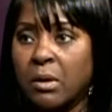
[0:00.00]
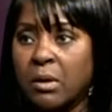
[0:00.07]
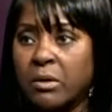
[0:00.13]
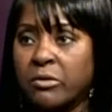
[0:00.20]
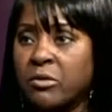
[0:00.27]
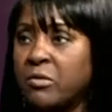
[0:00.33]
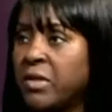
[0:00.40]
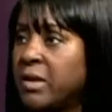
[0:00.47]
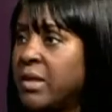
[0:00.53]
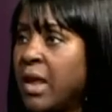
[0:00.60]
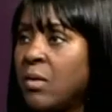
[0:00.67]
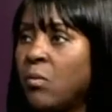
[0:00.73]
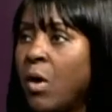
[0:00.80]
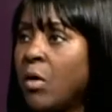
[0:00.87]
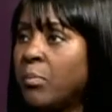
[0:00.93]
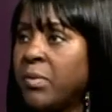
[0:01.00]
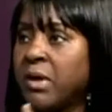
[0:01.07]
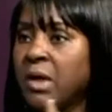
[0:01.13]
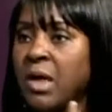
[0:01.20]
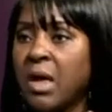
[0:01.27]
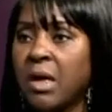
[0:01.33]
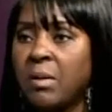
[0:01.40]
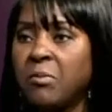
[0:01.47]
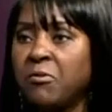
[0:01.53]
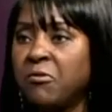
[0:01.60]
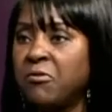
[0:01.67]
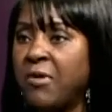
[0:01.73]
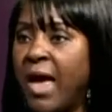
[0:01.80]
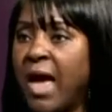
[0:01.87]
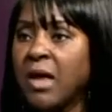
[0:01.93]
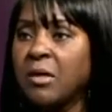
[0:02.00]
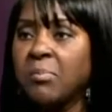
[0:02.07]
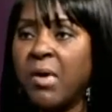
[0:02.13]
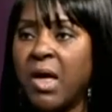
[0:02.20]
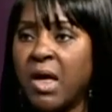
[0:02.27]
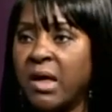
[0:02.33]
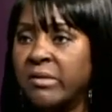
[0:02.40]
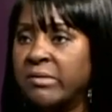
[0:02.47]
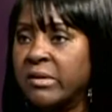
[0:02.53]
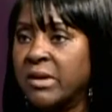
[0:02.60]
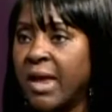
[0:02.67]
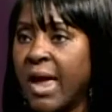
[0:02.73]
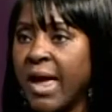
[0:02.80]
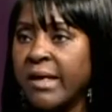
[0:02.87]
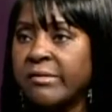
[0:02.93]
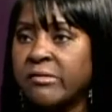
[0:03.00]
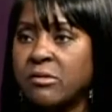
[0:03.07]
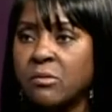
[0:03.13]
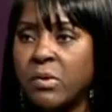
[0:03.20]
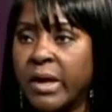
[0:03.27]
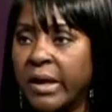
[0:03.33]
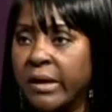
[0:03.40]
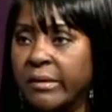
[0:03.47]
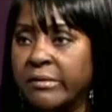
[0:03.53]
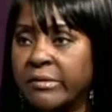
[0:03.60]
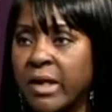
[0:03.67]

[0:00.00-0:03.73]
So that they won't become vagabonds and castaways.